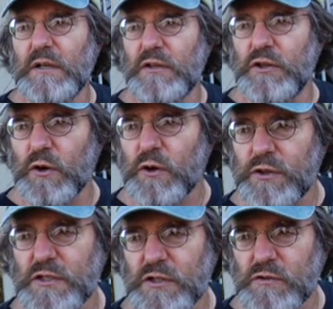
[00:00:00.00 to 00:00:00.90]
The
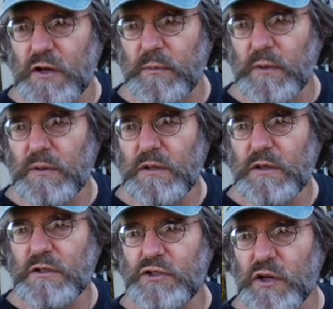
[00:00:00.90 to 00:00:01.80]
earth is in trouble.
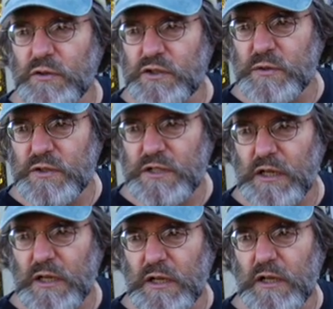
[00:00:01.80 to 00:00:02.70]
Don't you
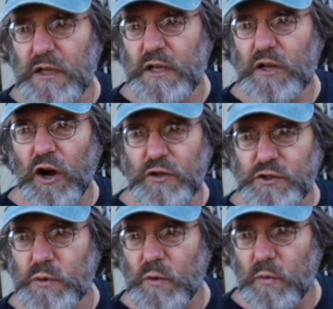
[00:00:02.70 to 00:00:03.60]
see?
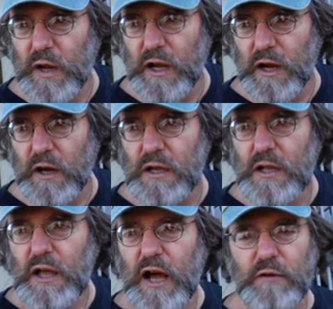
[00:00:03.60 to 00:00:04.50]
Aren't you aware?
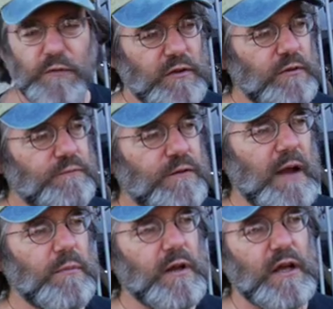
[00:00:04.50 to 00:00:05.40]
I felt the
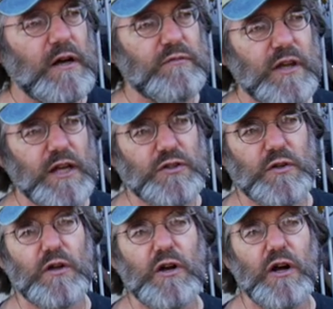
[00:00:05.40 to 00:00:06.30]
fabric of
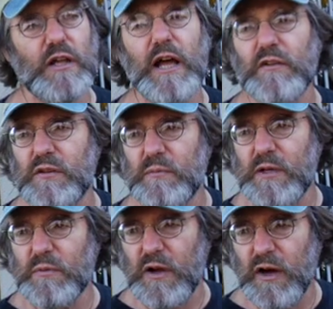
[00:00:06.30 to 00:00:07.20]
nature calling out to
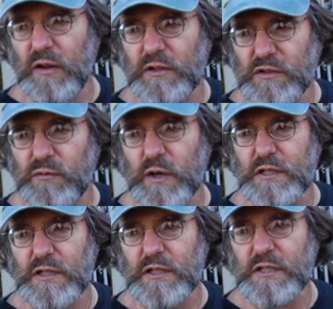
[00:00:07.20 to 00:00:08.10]
me with all these
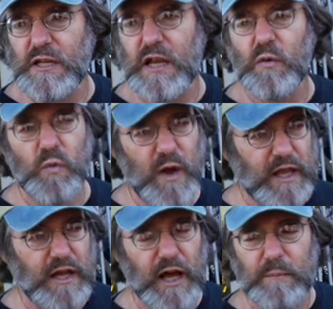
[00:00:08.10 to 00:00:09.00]
voices saying,
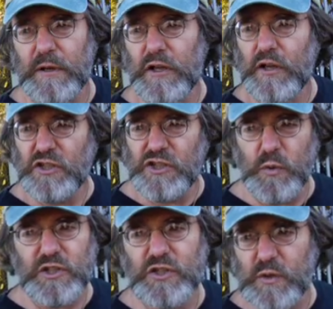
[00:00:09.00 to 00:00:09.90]
wake up,
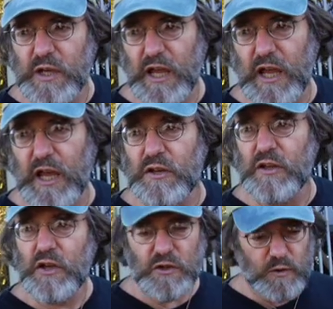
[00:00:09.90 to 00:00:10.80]
do what you can.
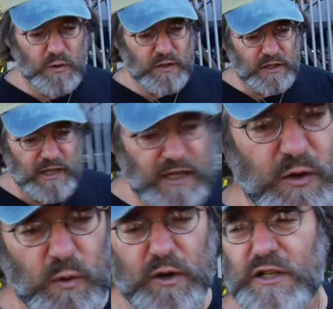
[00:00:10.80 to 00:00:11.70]
You're the
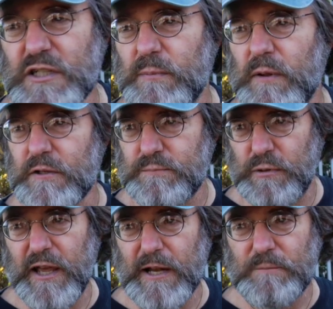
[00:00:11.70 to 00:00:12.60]
leading organism on this
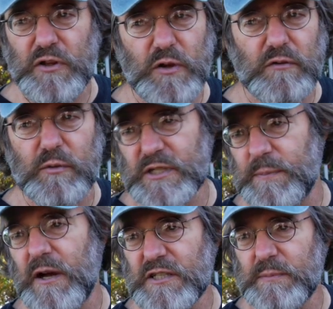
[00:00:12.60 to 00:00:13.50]
planet, and you have a
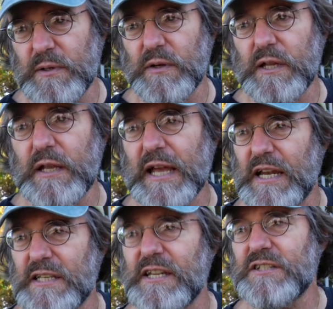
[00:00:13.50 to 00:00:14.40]
responsibility
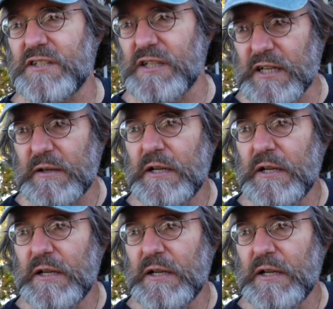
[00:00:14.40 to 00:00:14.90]
and a destiny.